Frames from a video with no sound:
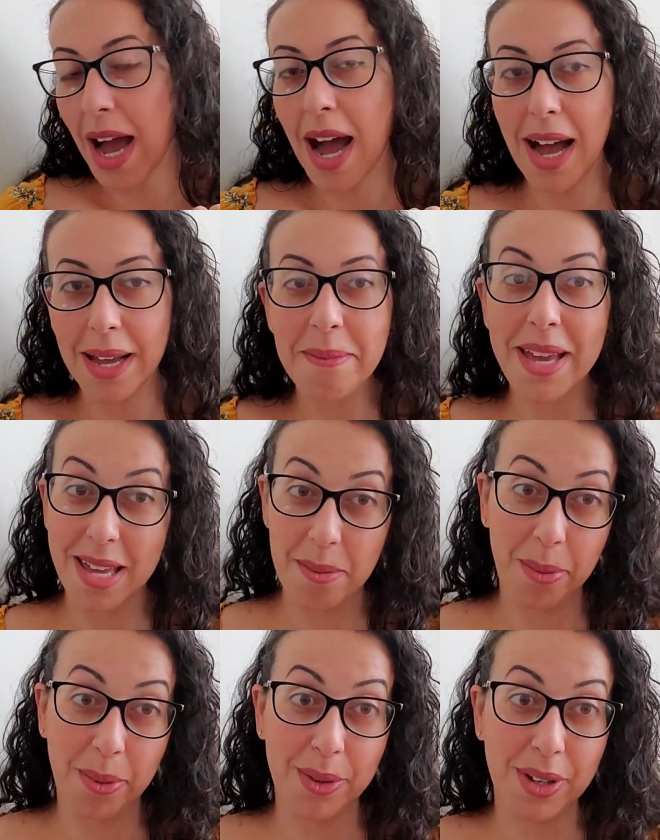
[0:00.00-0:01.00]
I'm
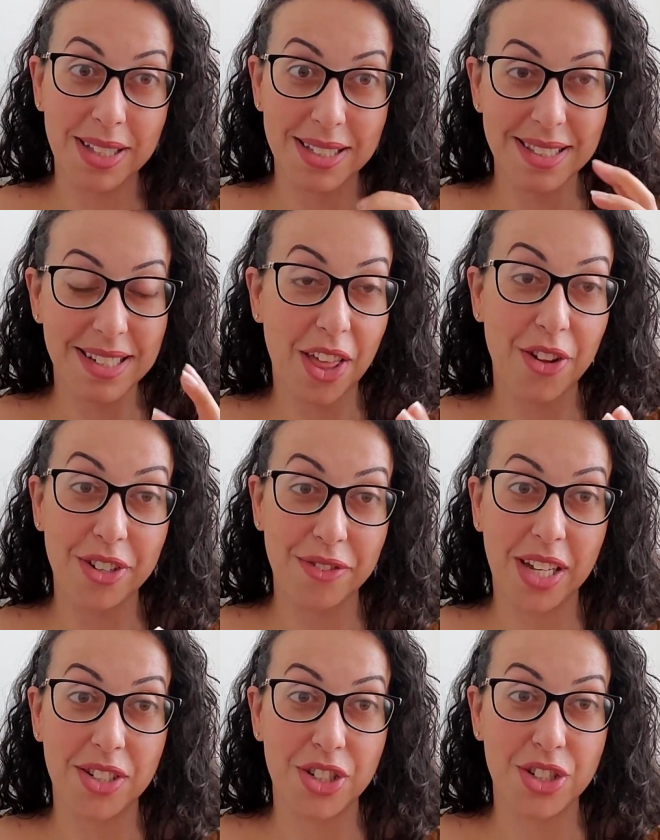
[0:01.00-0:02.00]
able, this is another
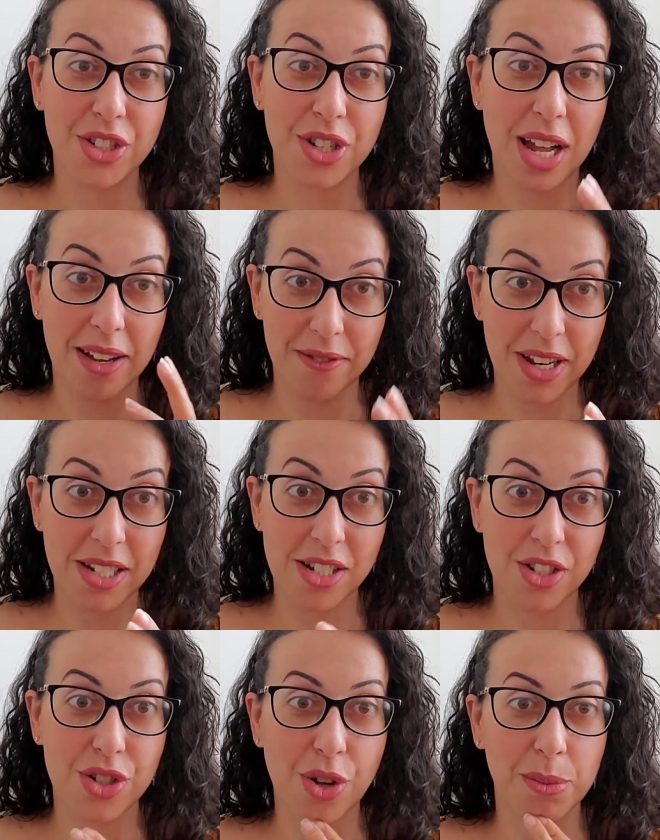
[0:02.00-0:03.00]
advantage to
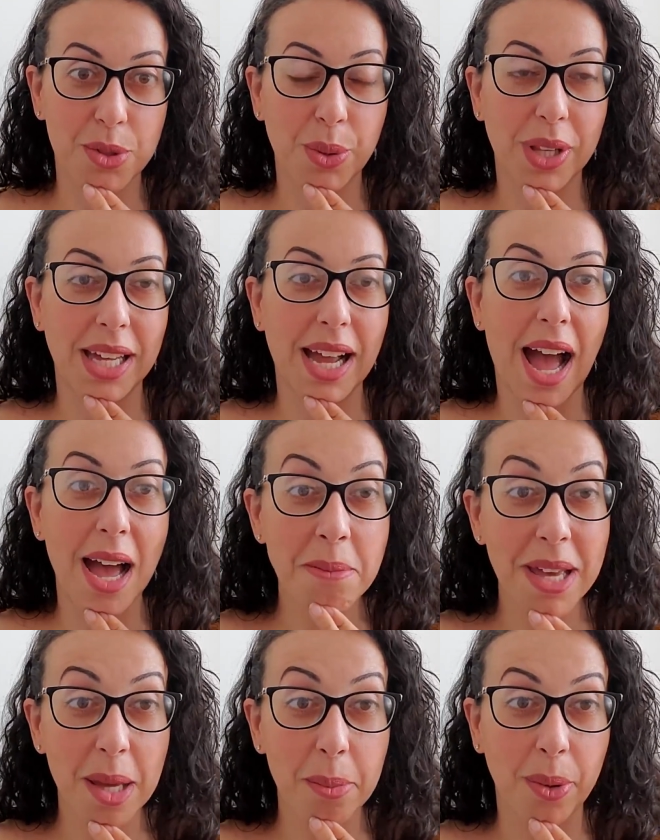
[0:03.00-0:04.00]
homeschooling, I'm
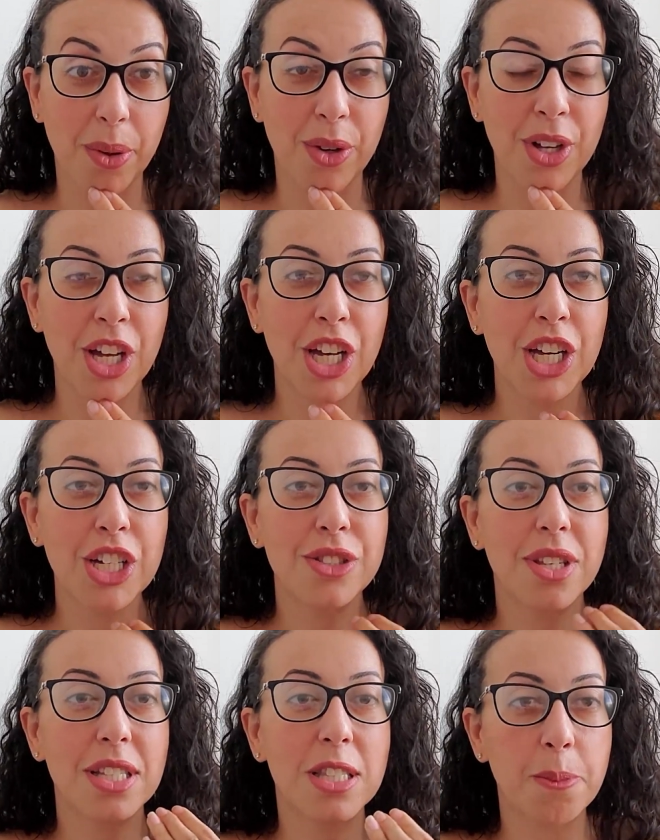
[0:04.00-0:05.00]
able
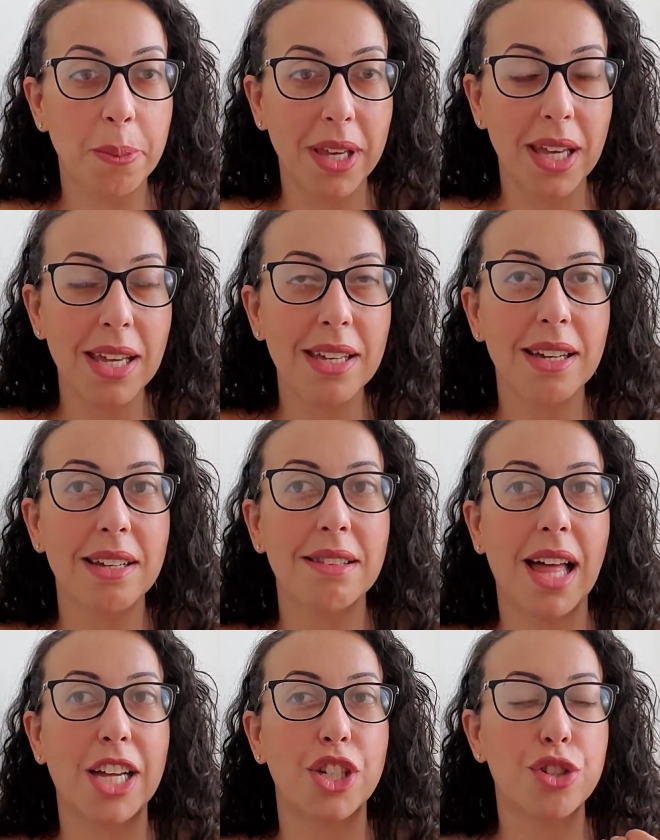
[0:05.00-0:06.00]
to speak
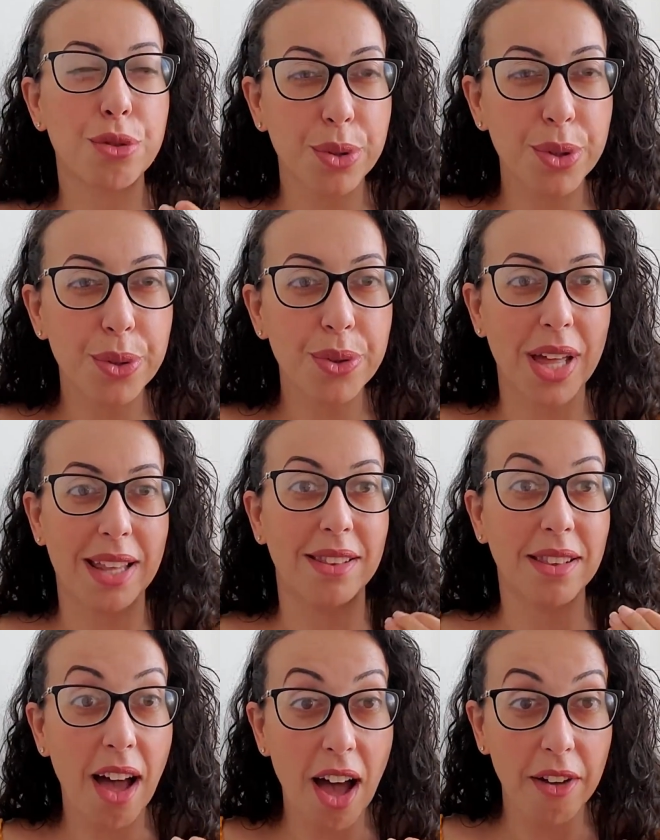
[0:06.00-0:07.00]
like truth and
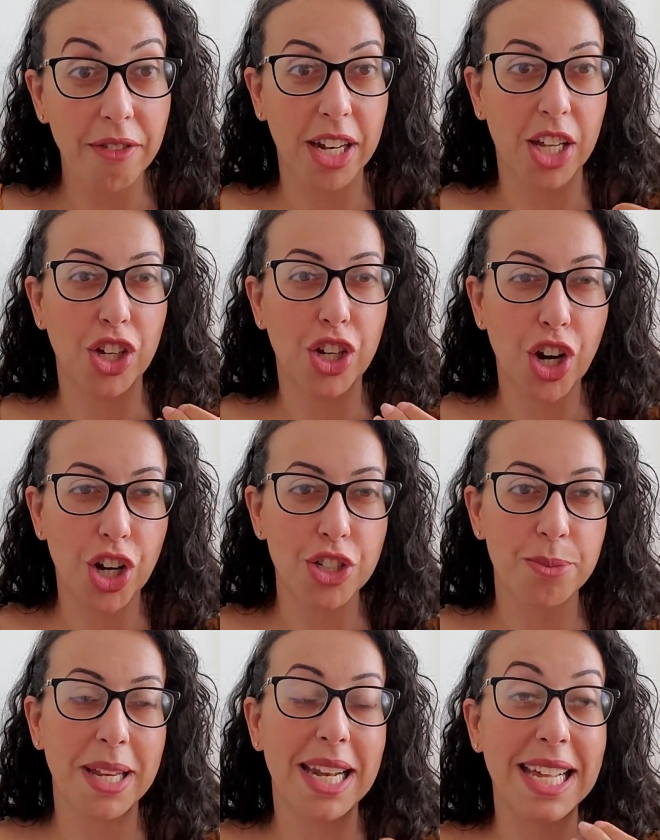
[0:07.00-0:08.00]
love and
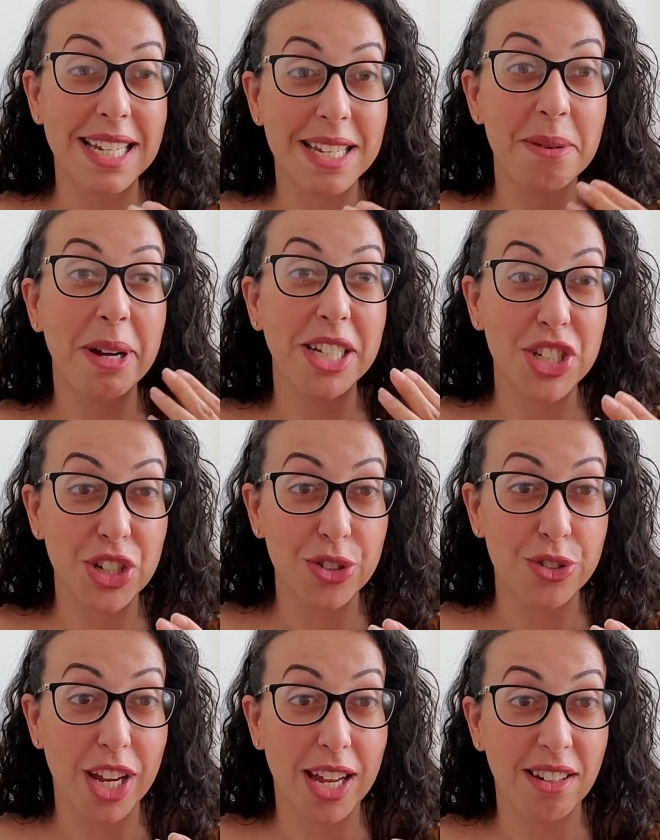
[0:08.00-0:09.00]
encouragement into my
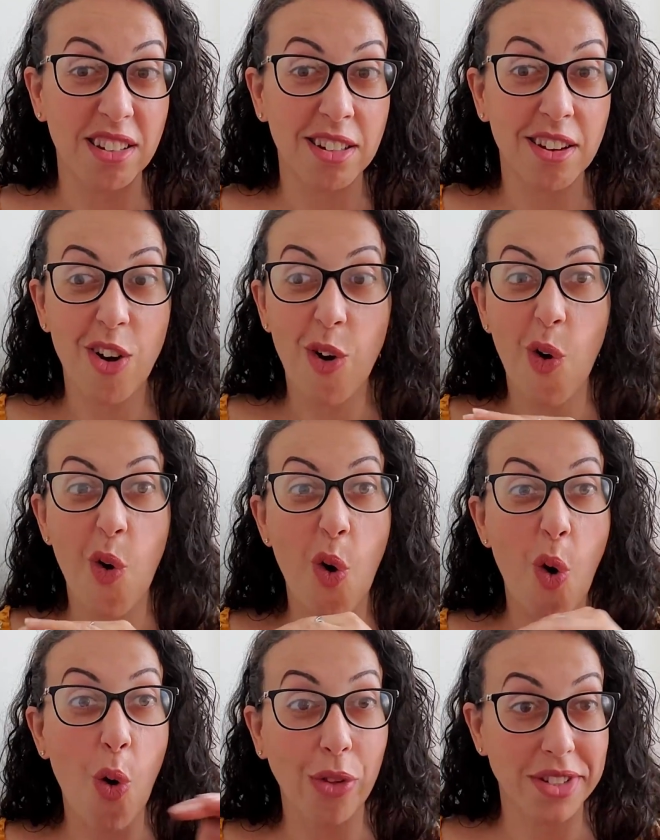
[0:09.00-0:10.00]
children
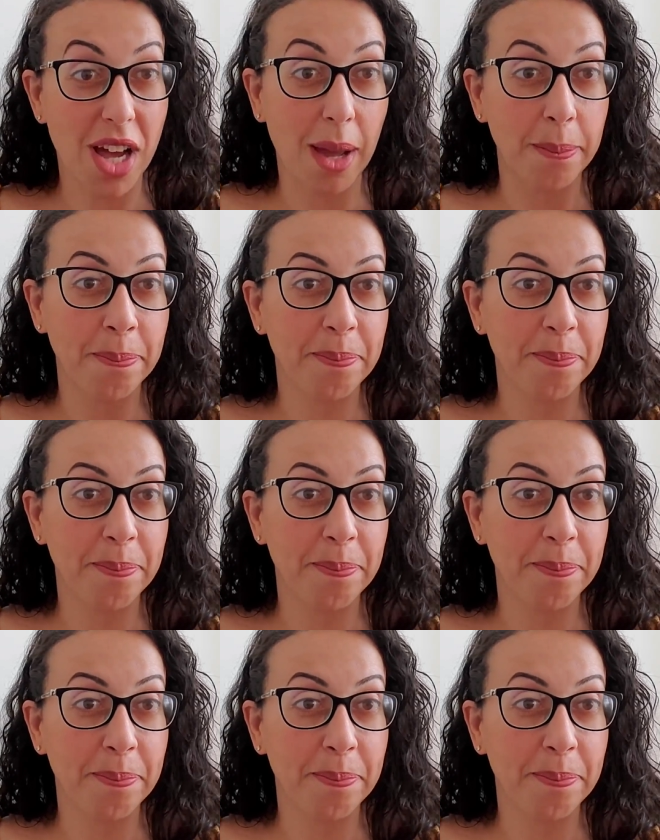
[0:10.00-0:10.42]
all the time.